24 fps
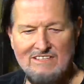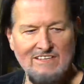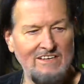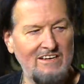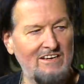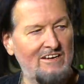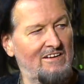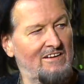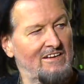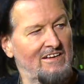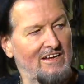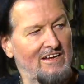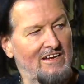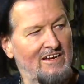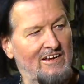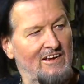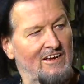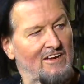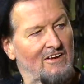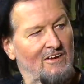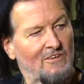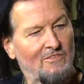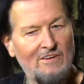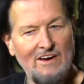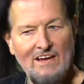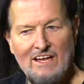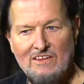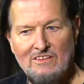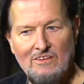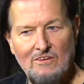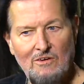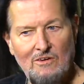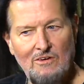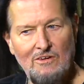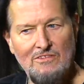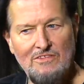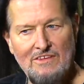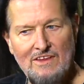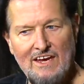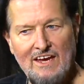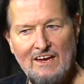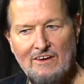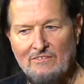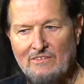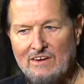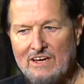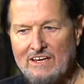You know, we had the whole thing.